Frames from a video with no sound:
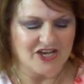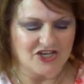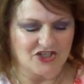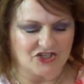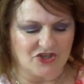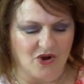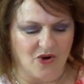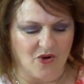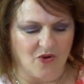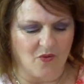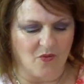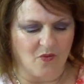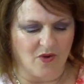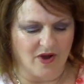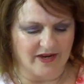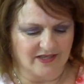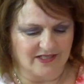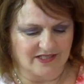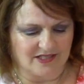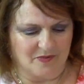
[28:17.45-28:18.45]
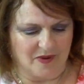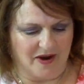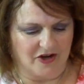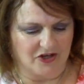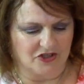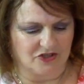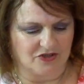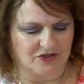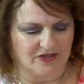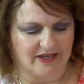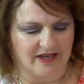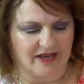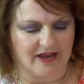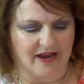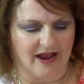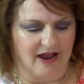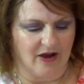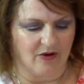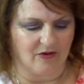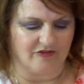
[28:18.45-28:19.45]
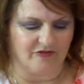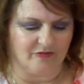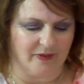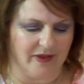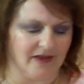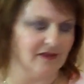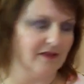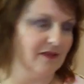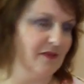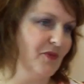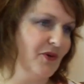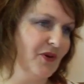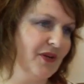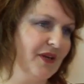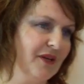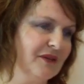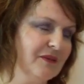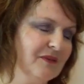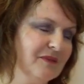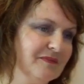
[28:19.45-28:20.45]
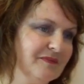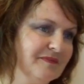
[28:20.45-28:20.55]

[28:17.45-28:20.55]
So what inspires you to get out of bed in the morning?